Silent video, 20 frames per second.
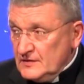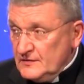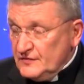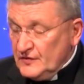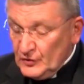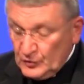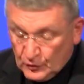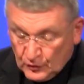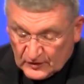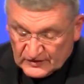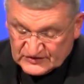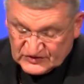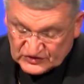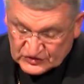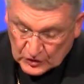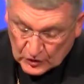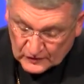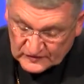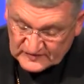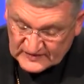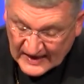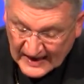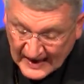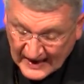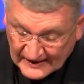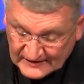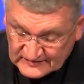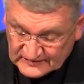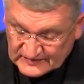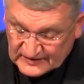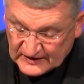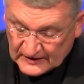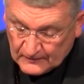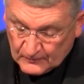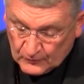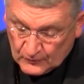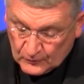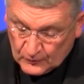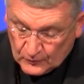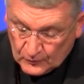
The good souls asked him